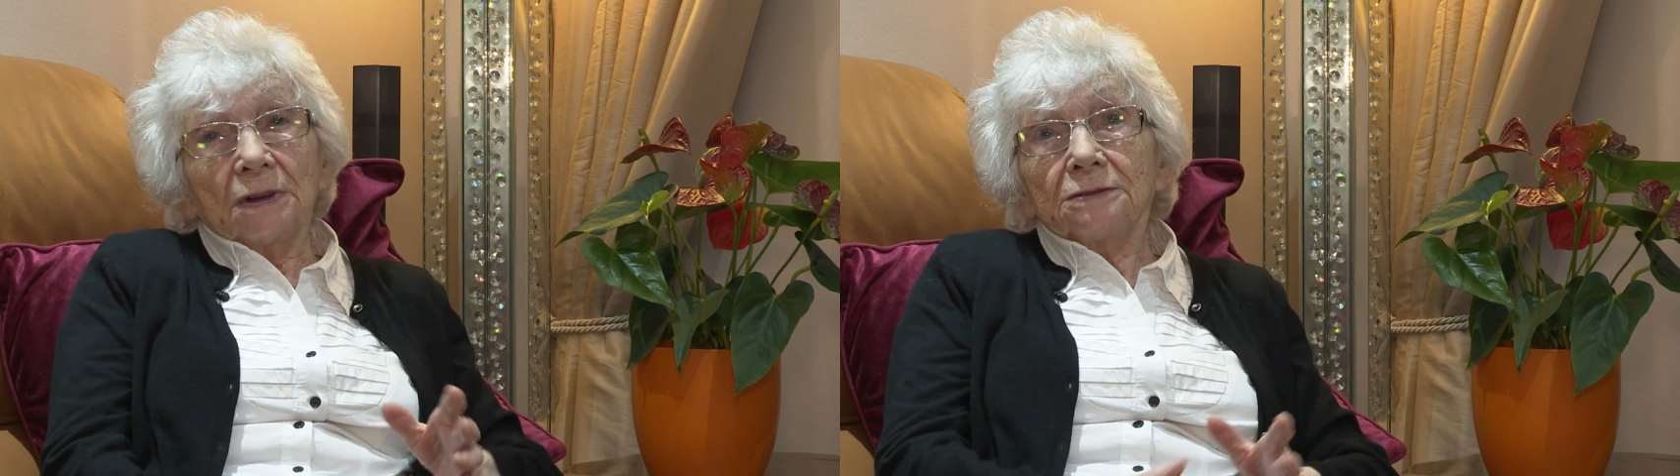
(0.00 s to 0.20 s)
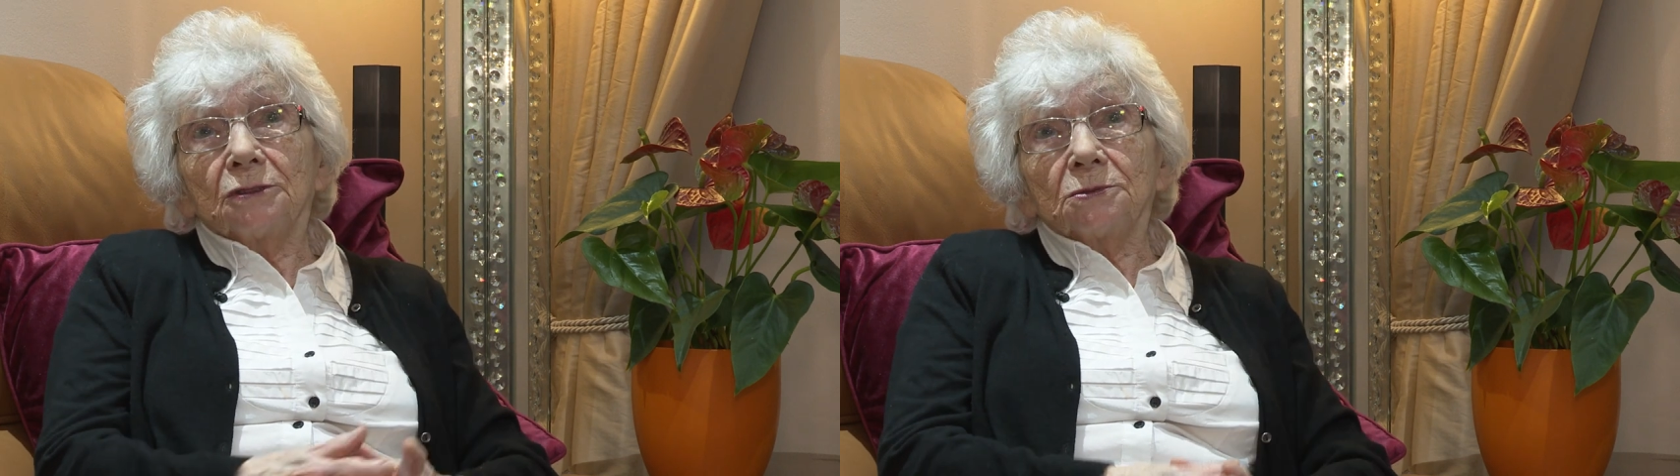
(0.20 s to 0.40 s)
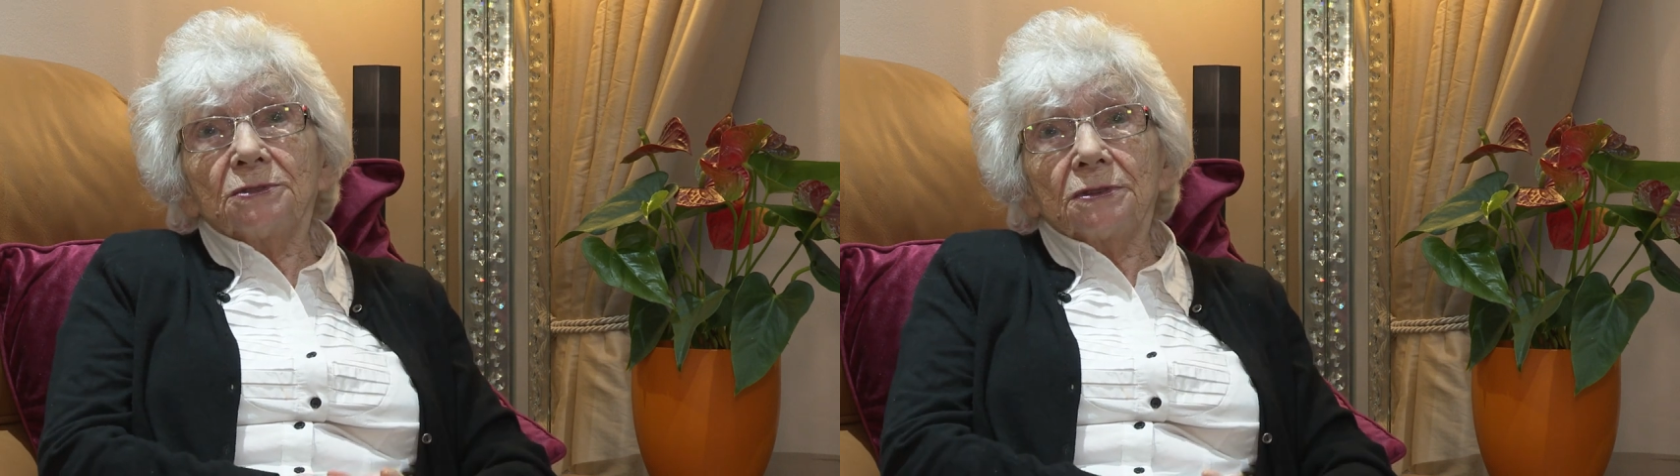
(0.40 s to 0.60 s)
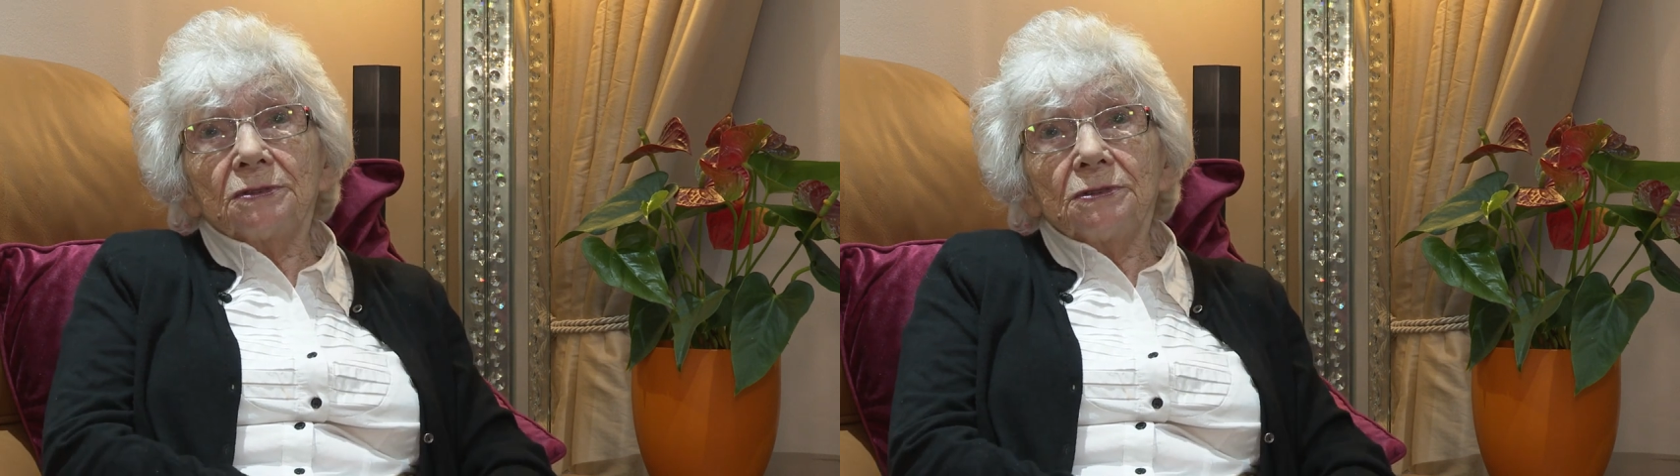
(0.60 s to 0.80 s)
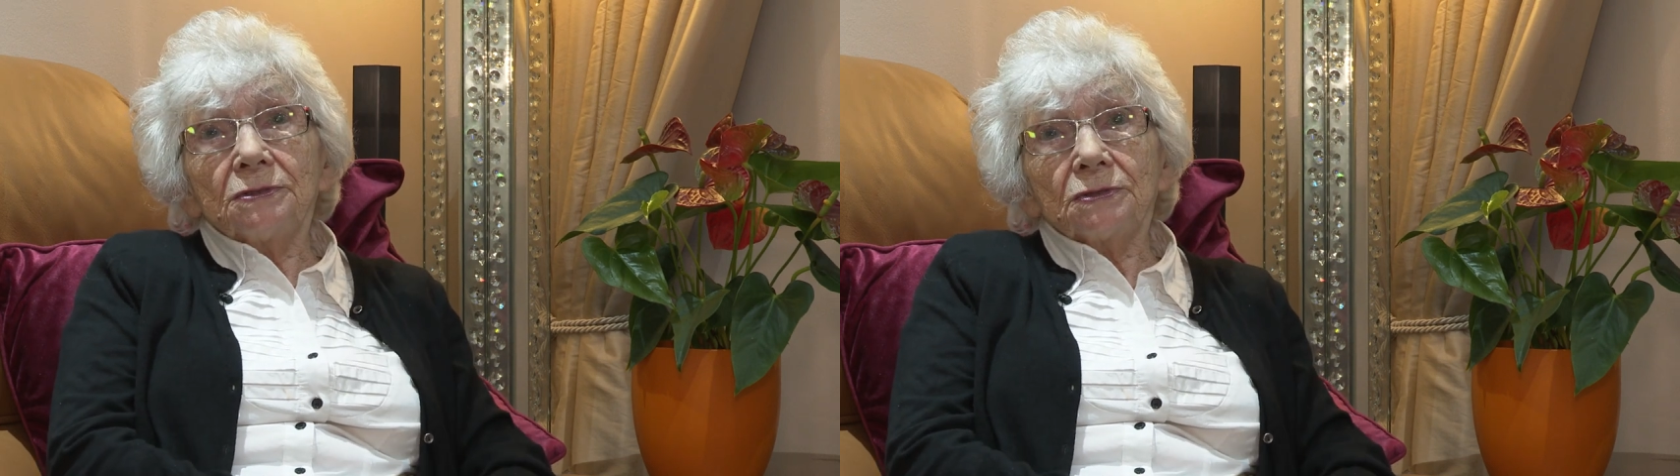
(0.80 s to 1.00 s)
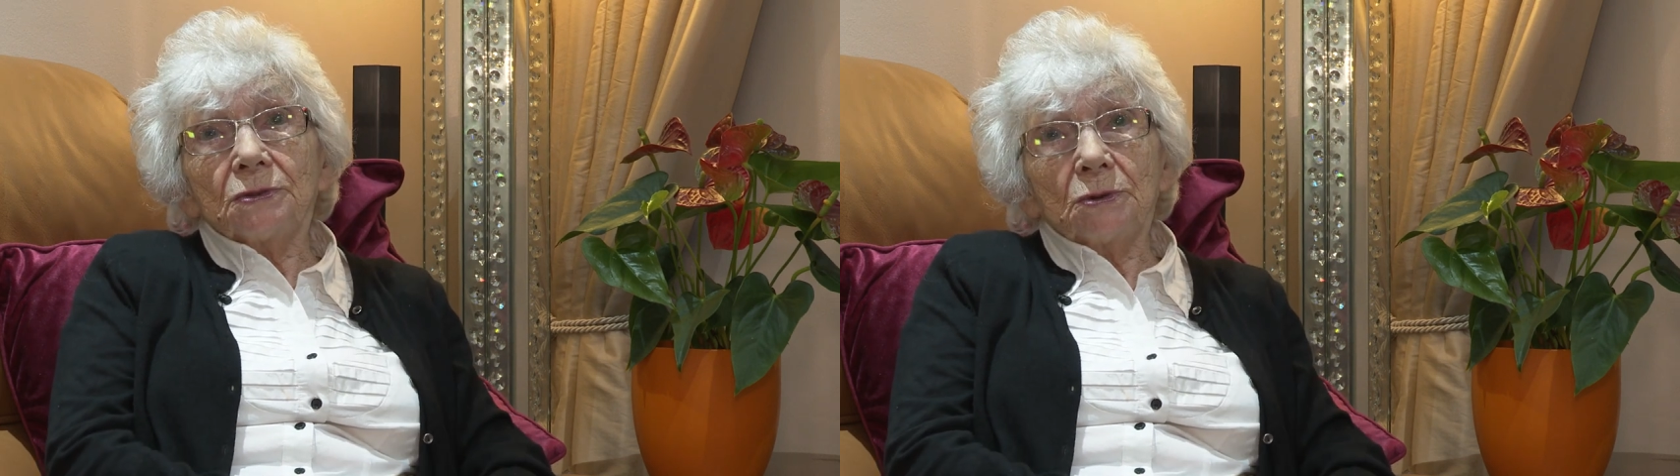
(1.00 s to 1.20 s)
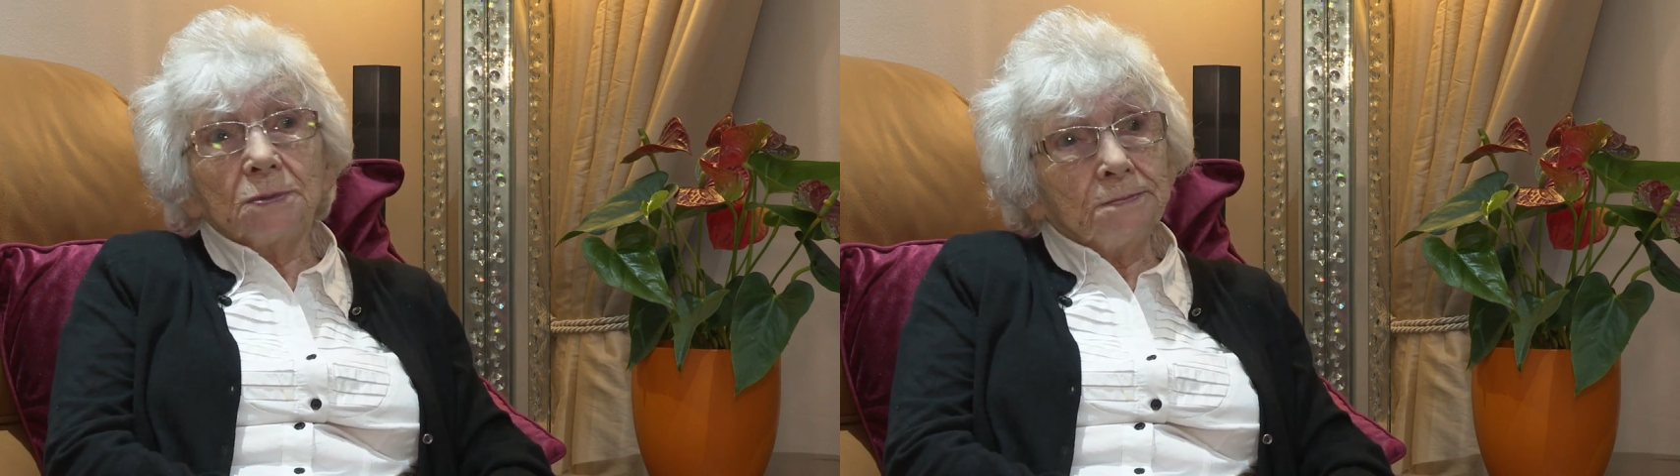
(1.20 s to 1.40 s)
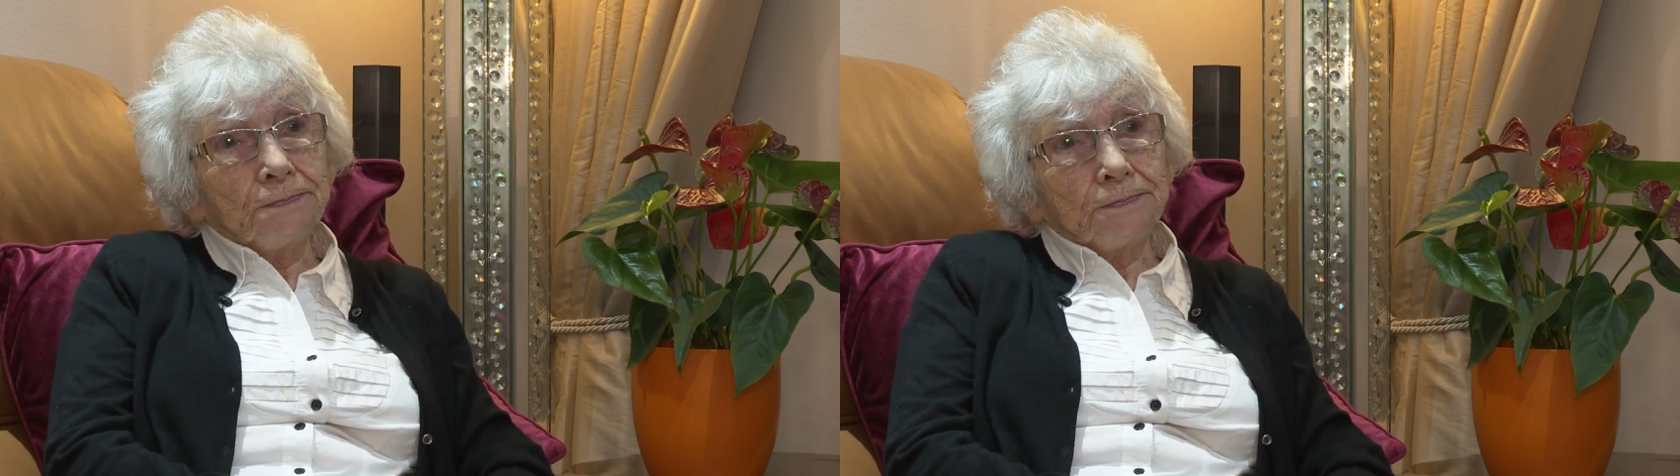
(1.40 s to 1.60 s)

I'll go to the nursing home.